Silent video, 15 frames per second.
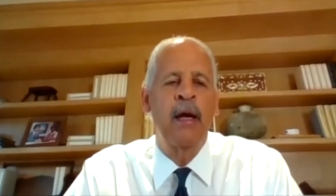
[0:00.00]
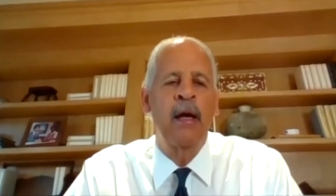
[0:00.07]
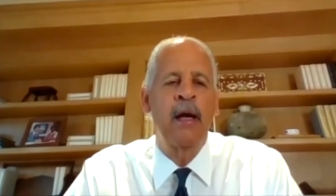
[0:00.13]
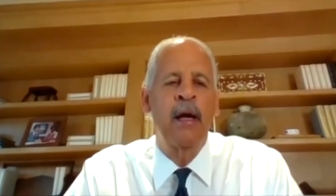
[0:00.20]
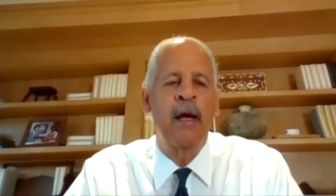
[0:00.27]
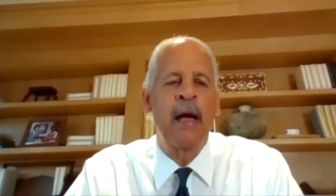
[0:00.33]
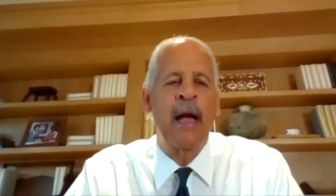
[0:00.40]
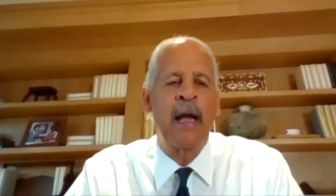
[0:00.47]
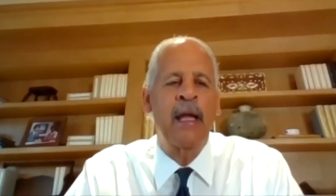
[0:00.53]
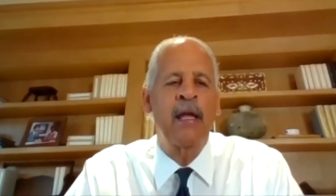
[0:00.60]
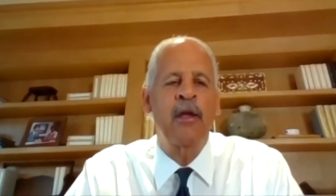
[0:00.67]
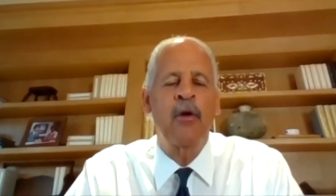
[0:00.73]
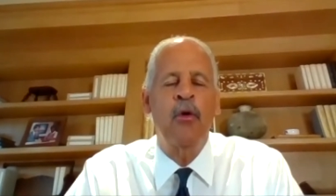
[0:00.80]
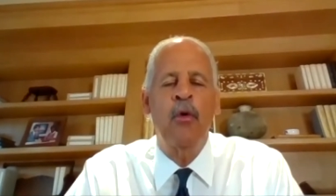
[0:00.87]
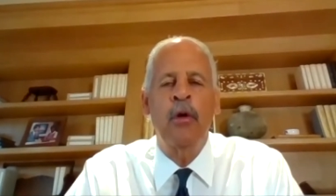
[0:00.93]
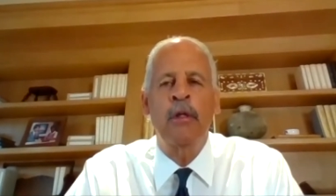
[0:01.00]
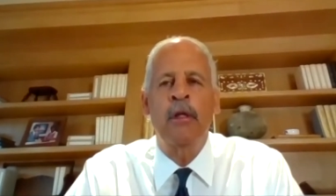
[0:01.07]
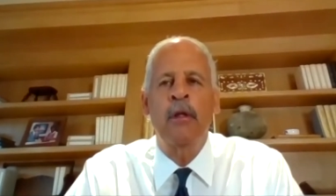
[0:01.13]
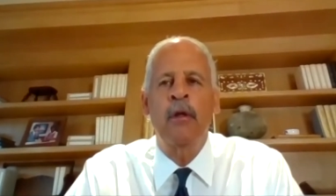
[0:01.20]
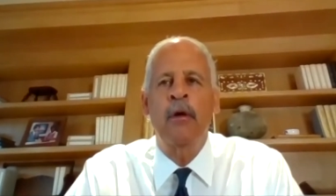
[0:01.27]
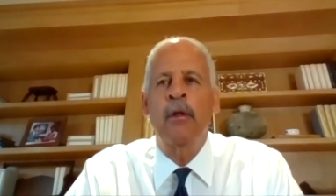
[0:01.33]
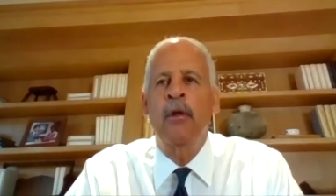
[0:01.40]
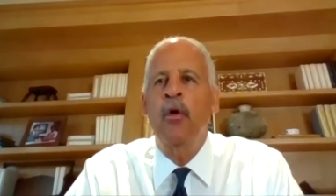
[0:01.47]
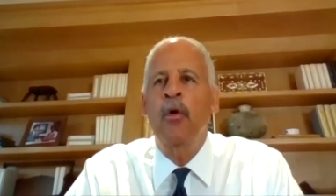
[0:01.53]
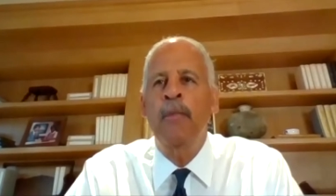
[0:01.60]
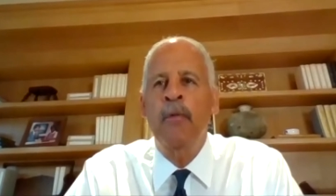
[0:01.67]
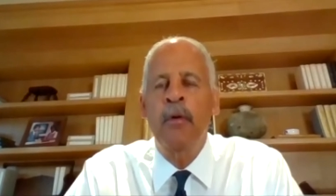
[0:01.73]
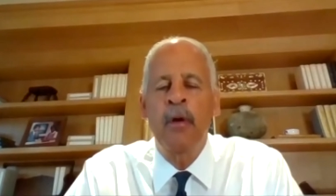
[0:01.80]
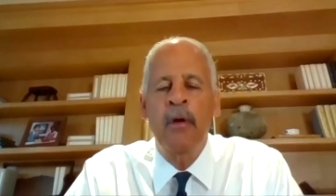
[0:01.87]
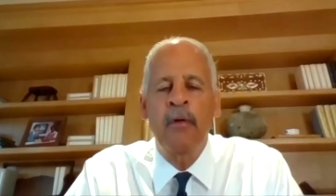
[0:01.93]
I can go on and on.
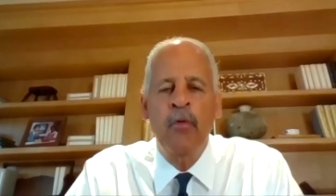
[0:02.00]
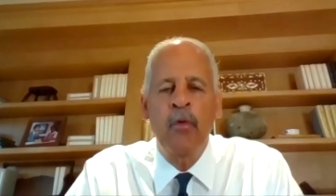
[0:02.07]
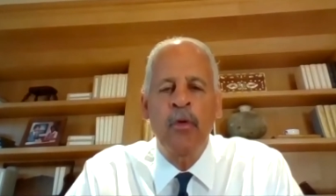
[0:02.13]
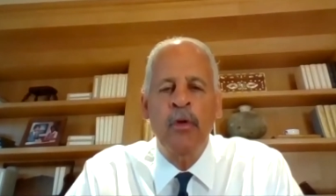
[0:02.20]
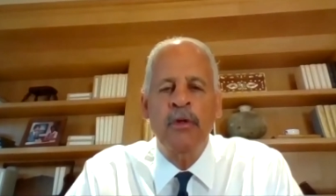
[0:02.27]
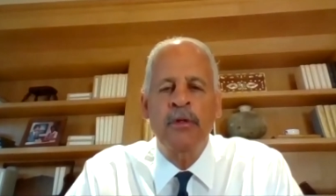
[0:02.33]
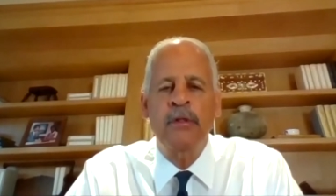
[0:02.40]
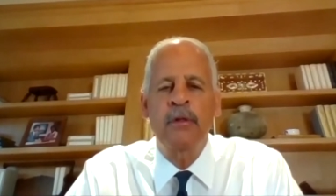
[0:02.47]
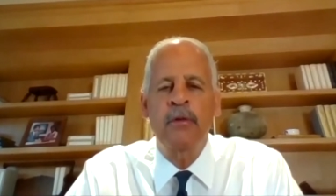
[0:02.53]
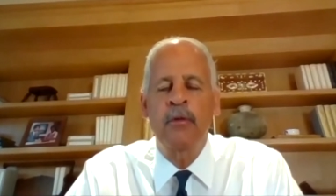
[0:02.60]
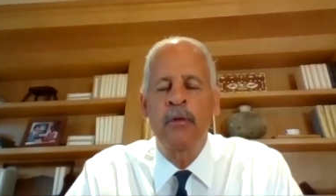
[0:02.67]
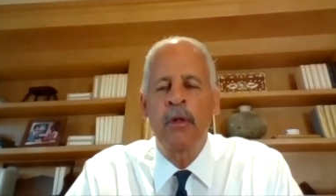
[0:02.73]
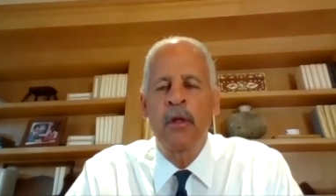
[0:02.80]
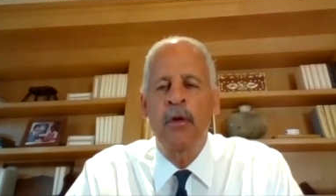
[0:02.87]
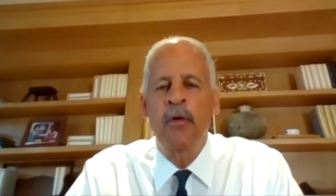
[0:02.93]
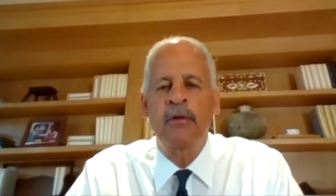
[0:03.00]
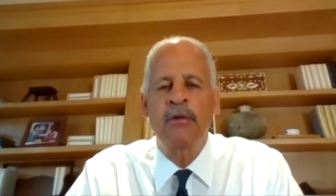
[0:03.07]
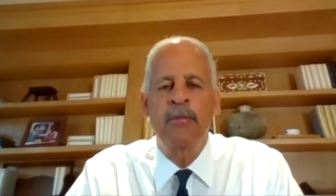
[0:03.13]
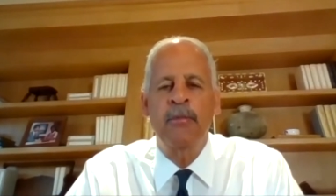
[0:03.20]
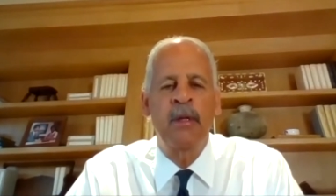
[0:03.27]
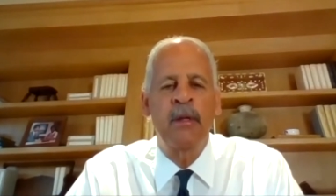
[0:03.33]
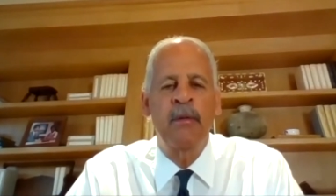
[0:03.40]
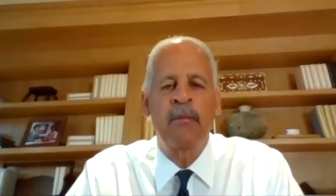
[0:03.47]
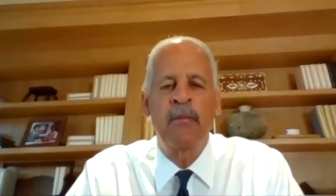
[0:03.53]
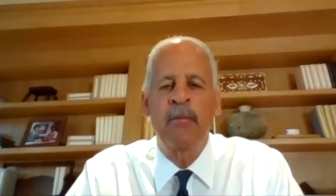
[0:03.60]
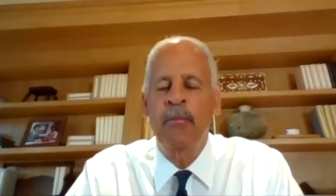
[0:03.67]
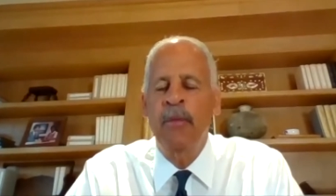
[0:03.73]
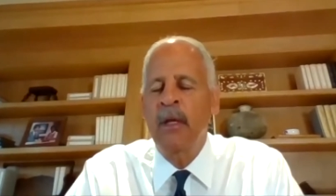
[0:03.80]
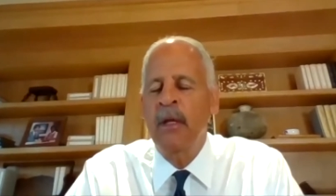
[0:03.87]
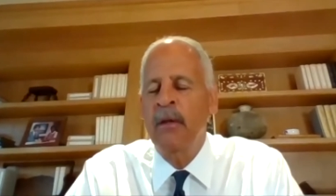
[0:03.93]
Oprah, of course, has been
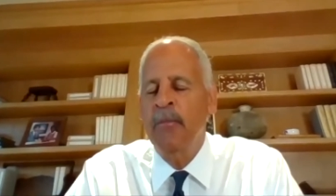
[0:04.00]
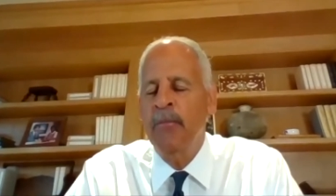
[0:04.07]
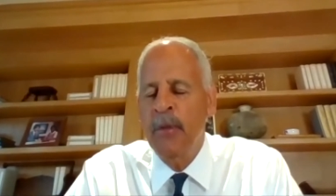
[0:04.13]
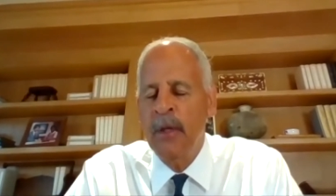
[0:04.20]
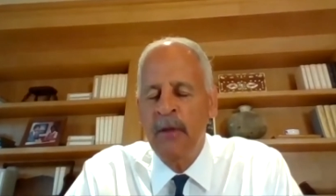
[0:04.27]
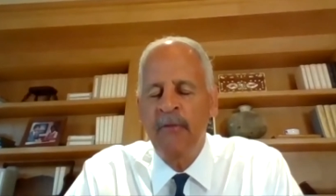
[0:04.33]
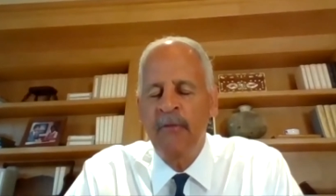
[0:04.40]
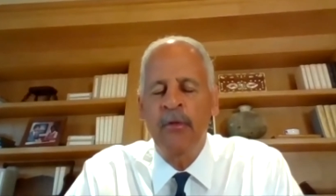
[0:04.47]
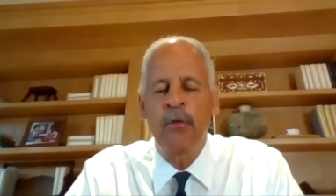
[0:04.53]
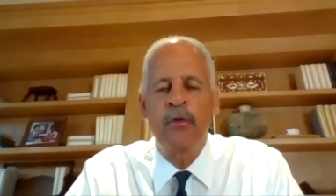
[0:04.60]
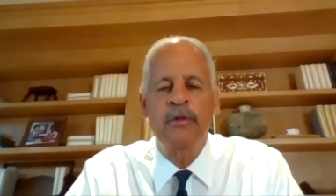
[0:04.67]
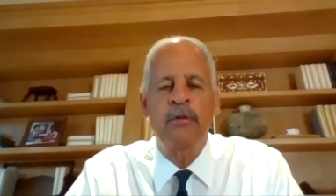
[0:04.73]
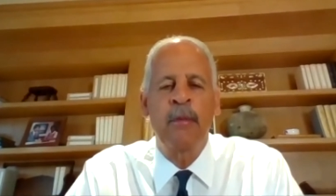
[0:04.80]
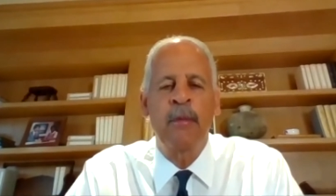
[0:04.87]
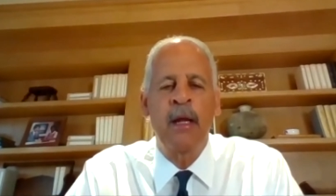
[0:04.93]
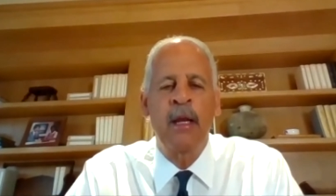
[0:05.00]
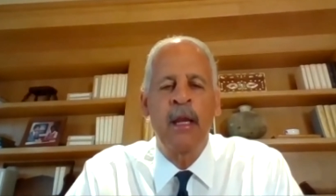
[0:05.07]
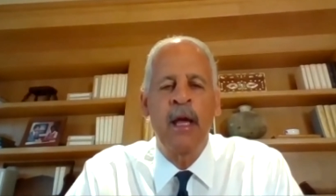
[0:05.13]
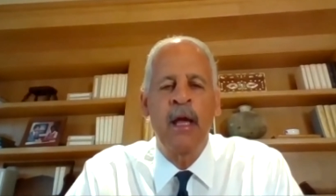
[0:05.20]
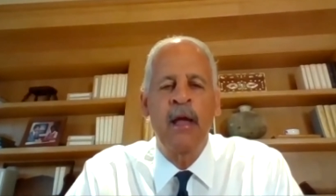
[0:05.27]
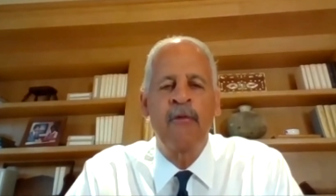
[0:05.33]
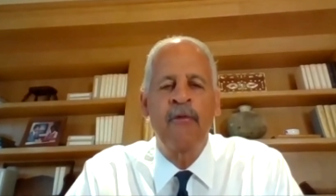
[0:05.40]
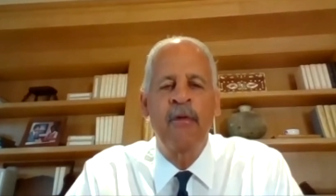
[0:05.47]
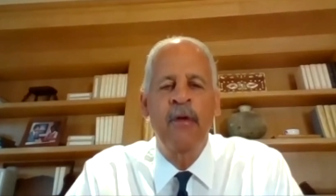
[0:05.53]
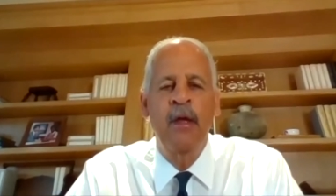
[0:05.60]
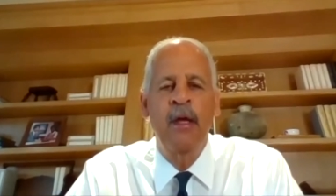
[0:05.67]
big influence in my life.